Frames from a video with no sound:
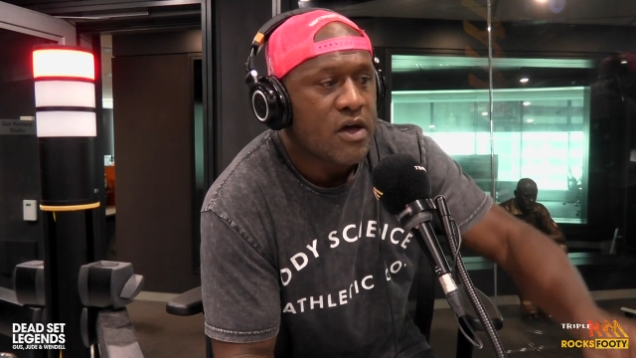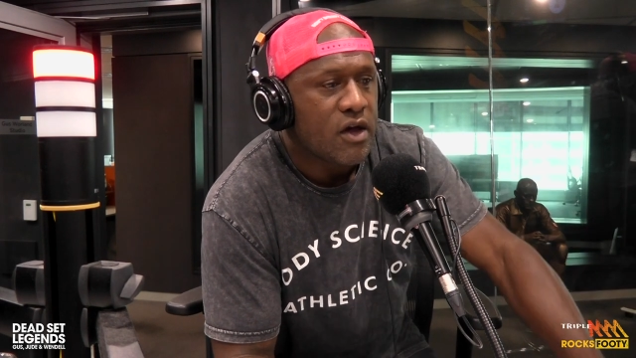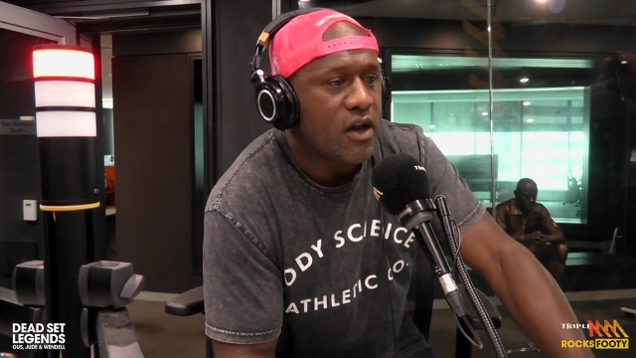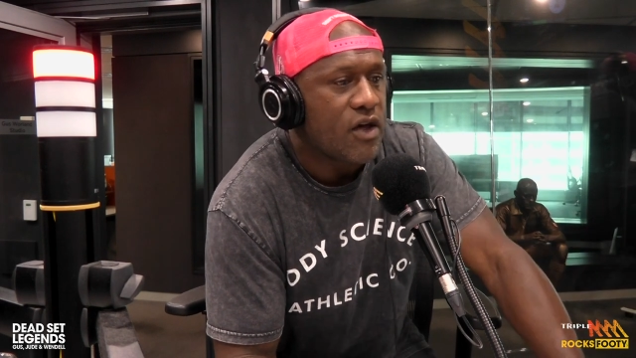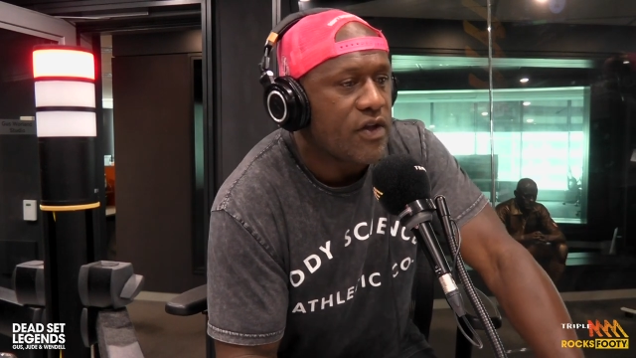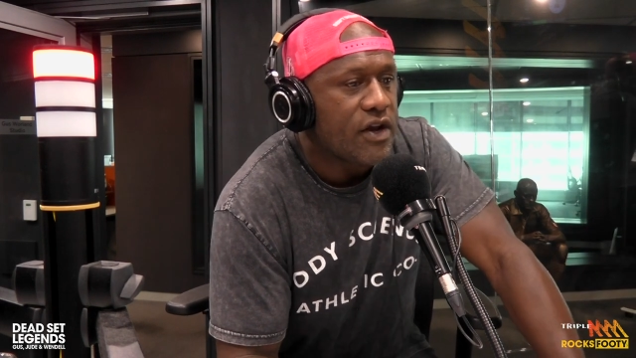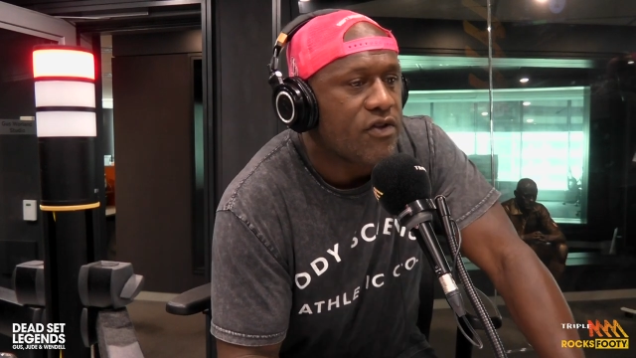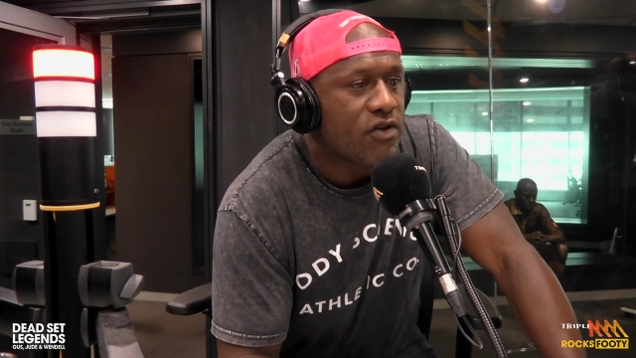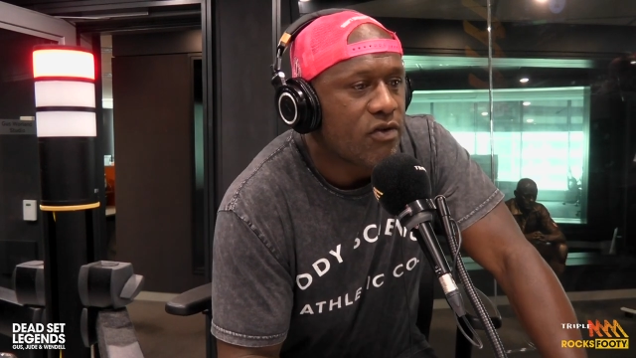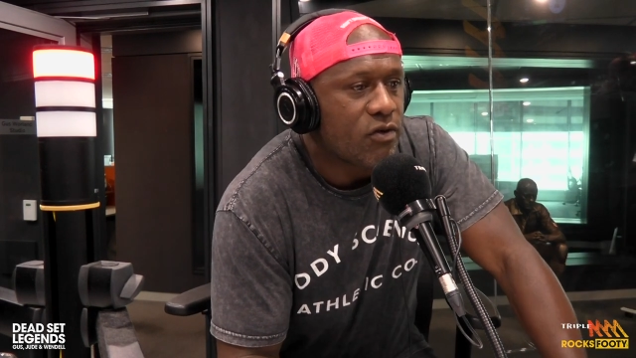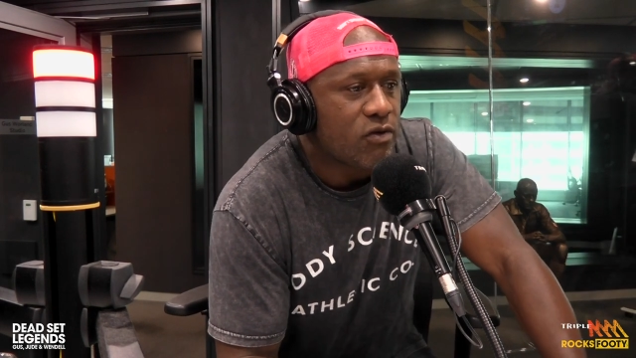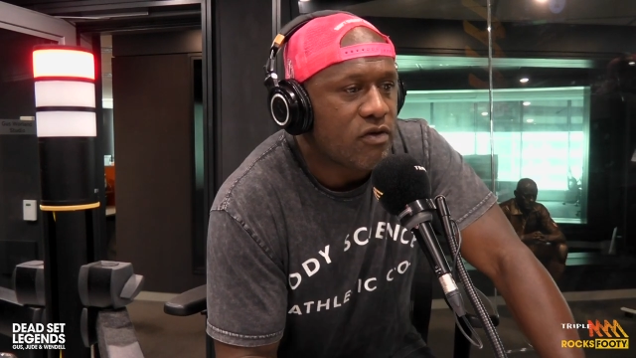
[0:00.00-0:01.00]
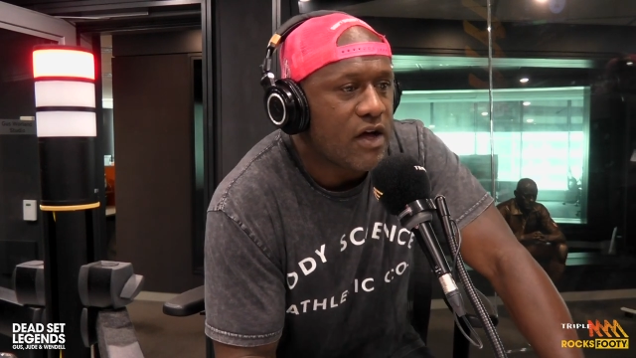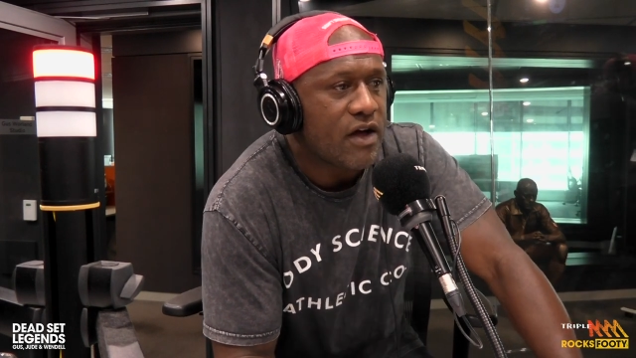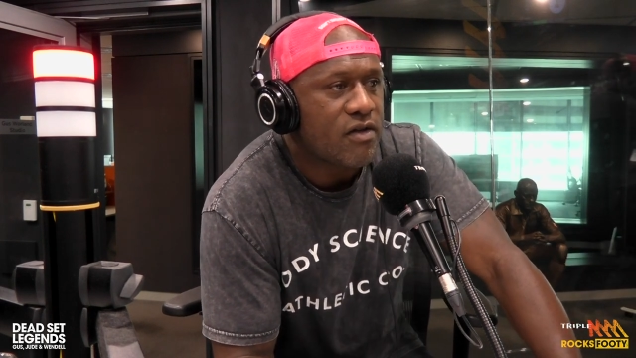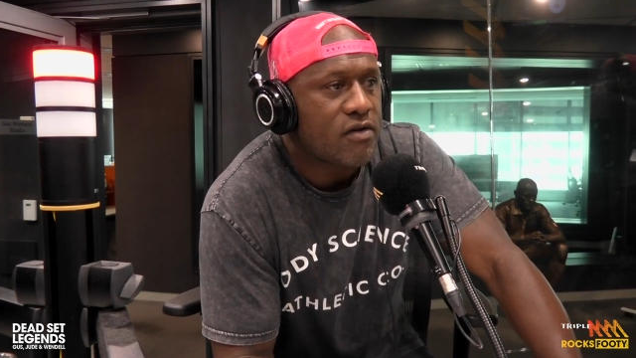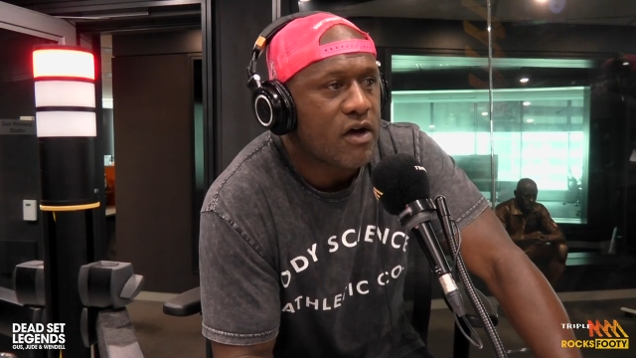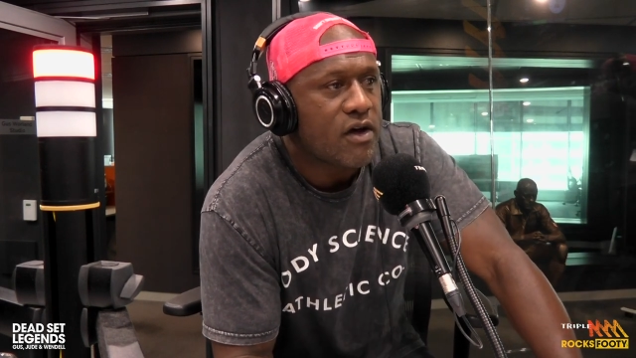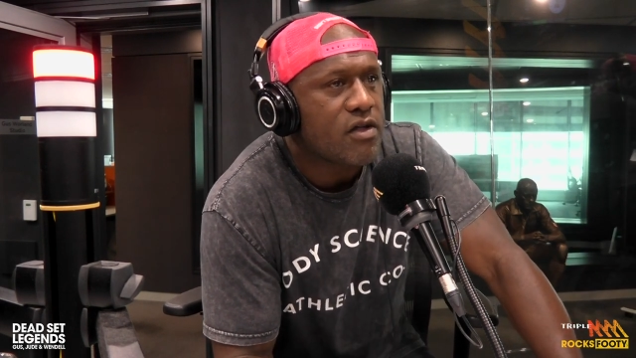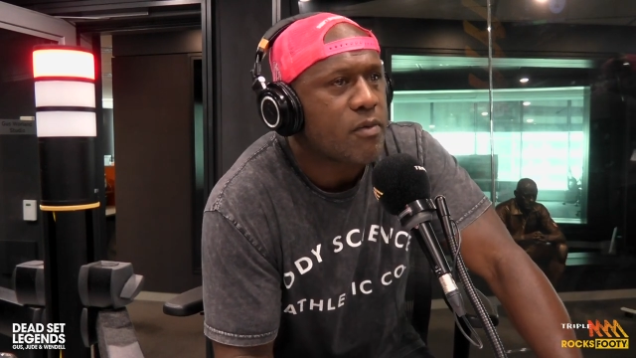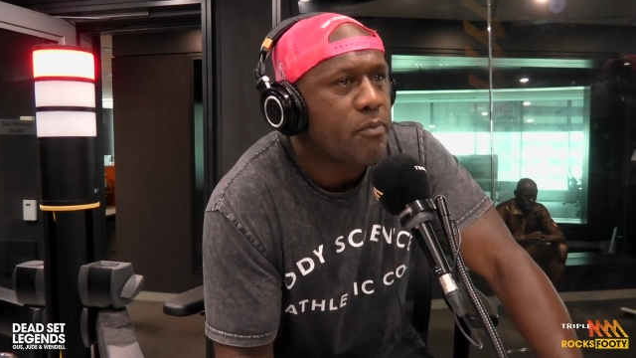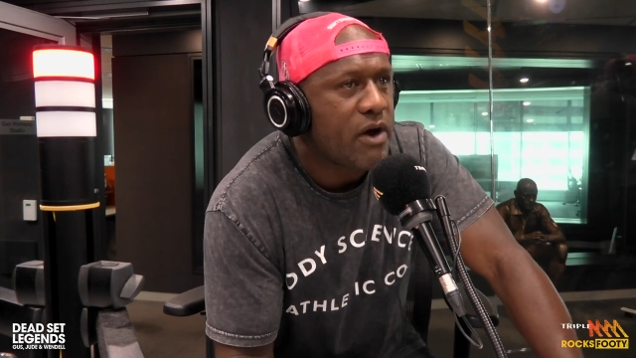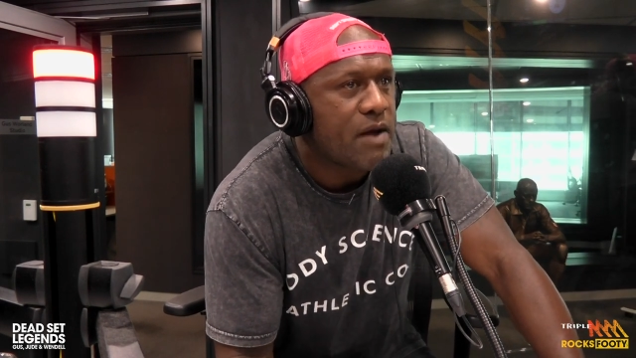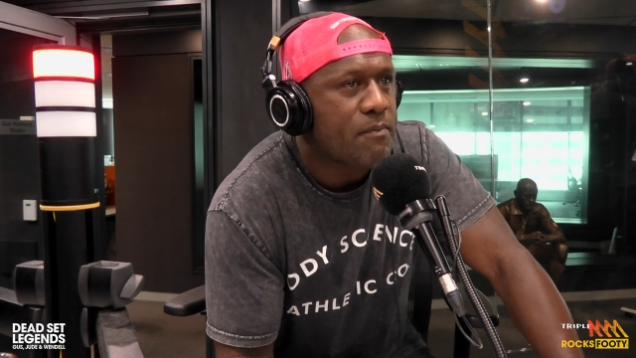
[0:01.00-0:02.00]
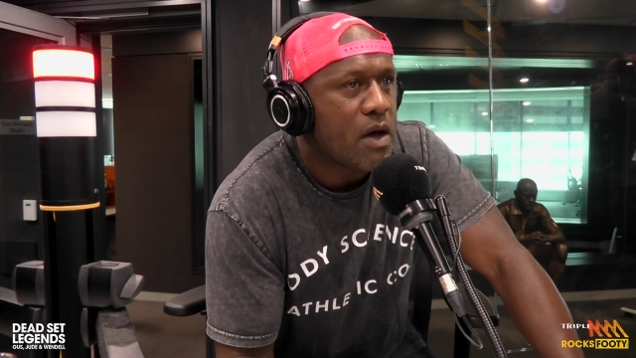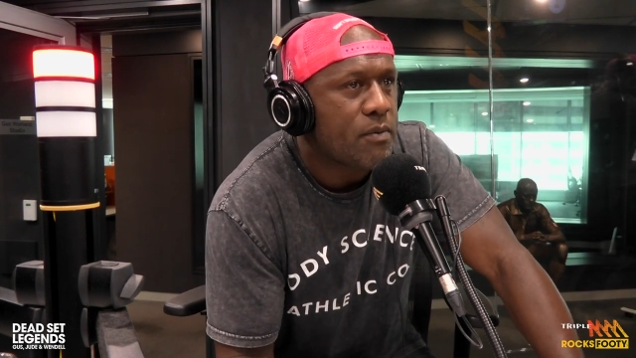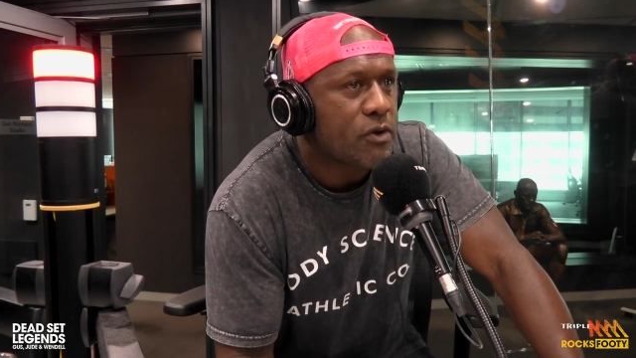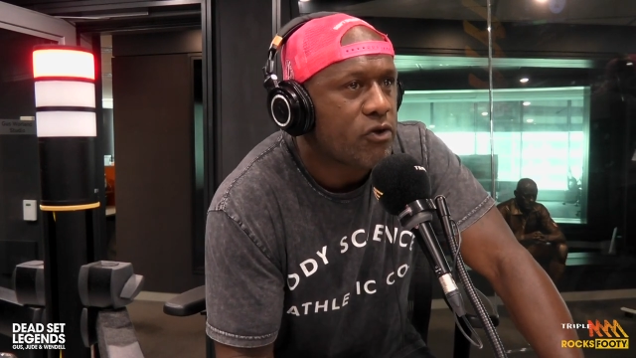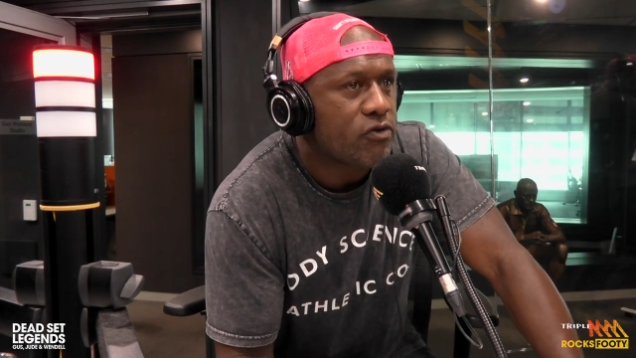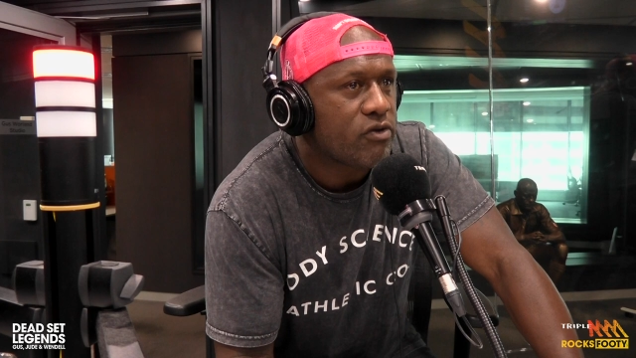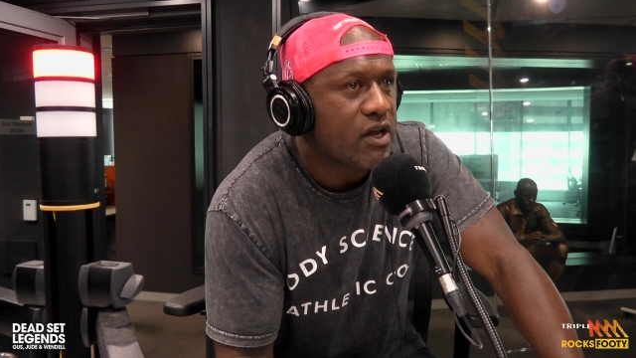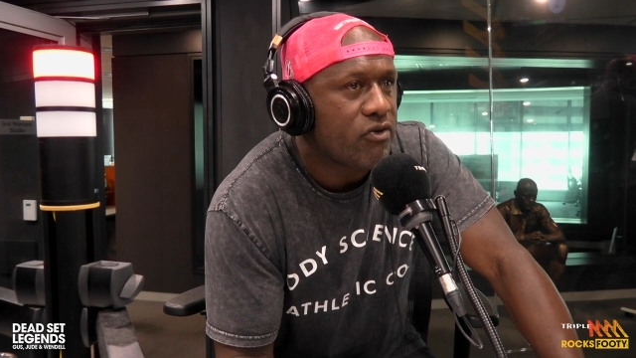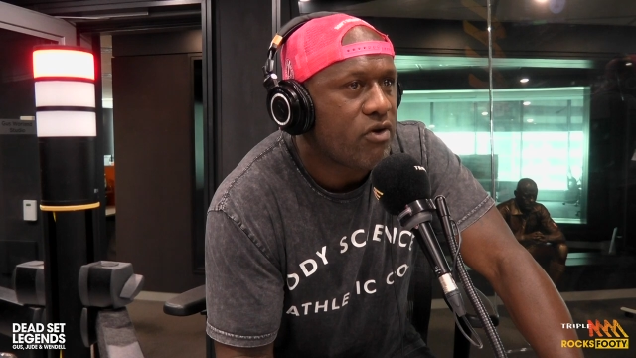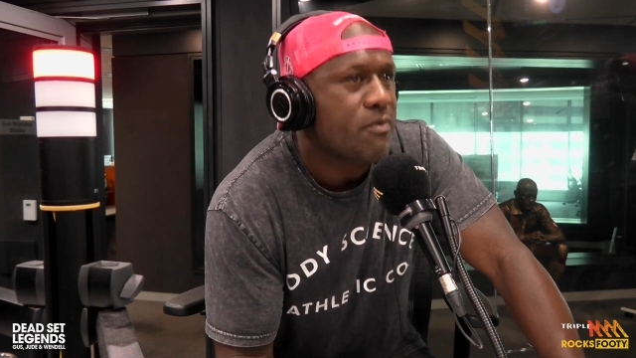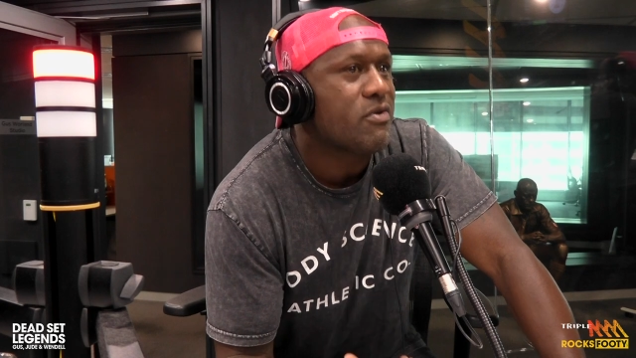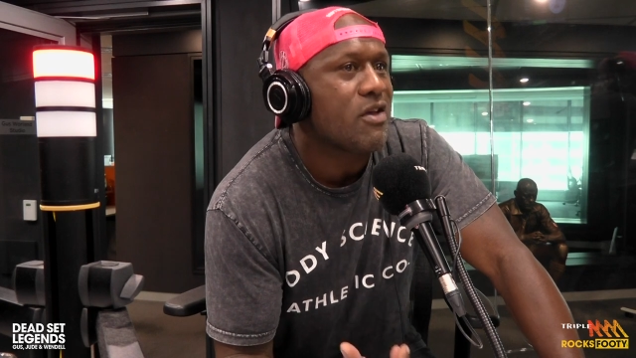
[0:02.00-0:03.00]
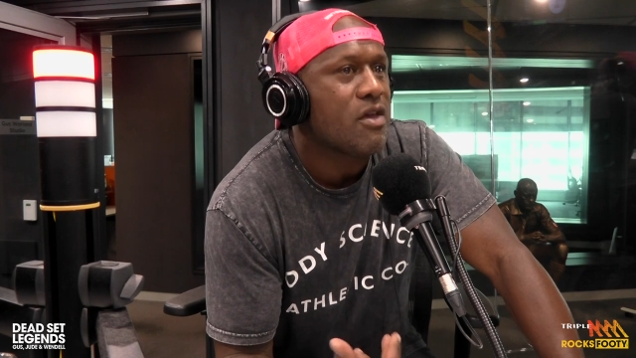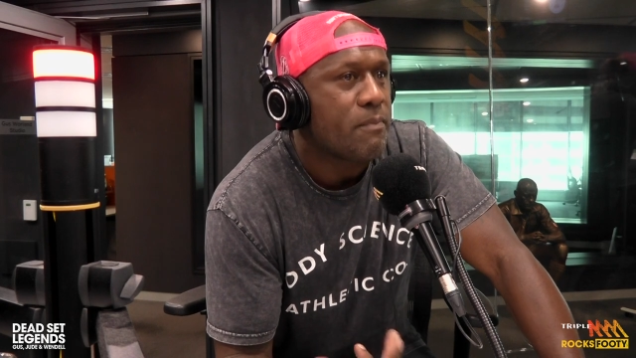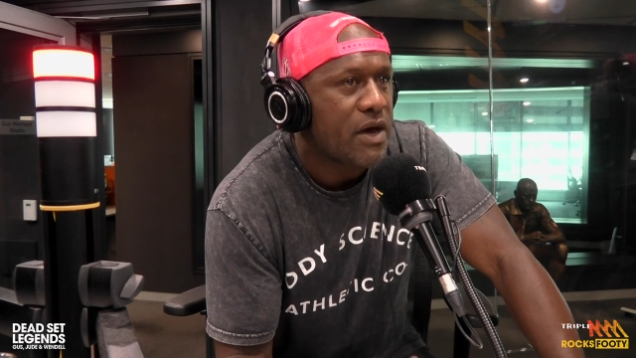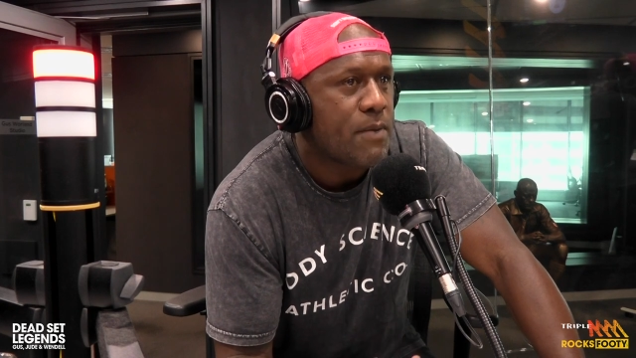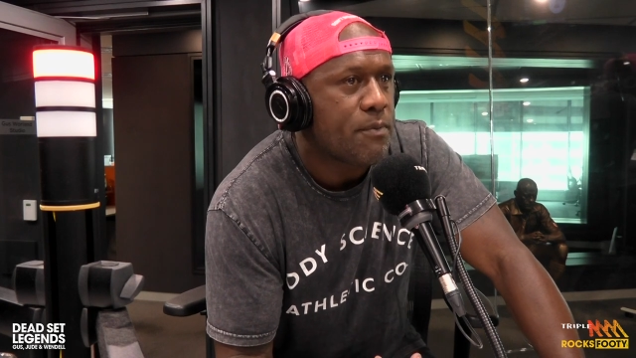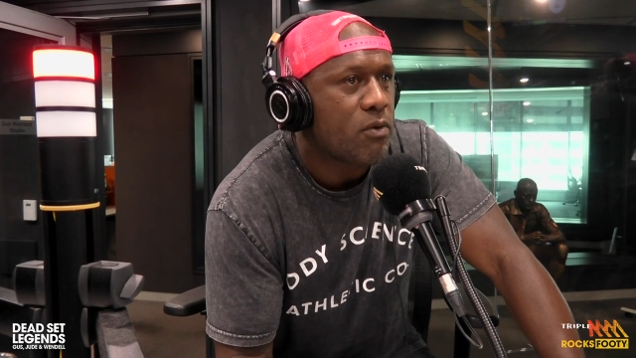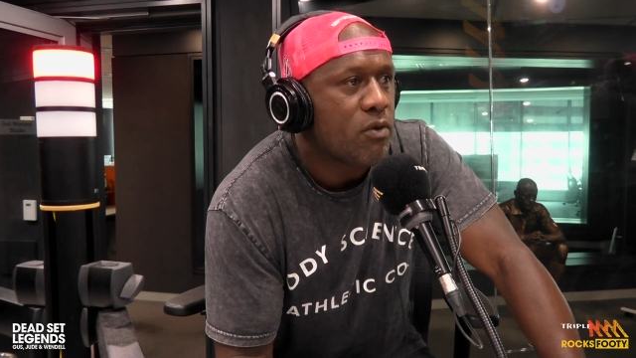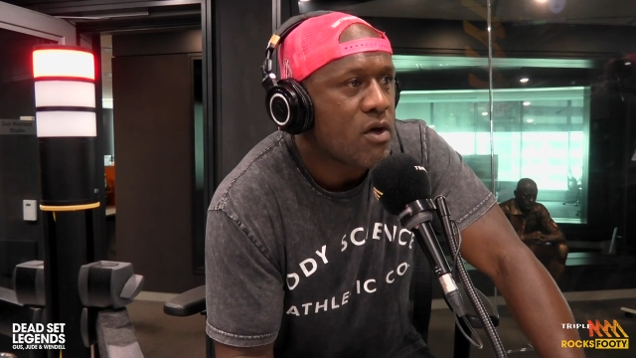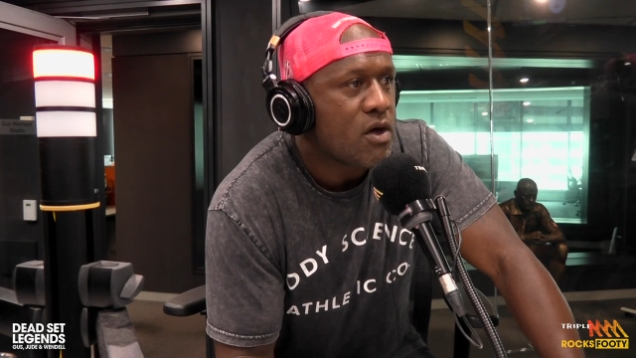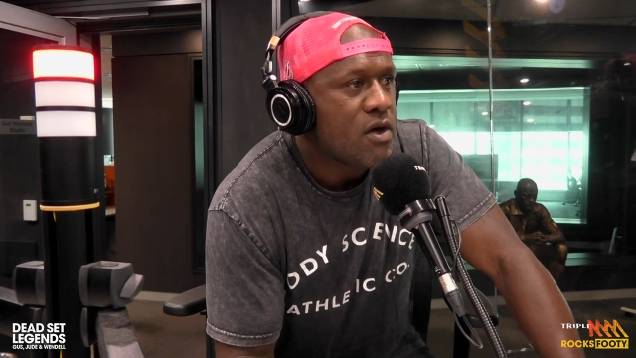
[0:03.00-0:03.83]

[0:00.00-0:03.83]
you know, the Indigenous All-Stars. So it's a proud moment because you get to represent your people.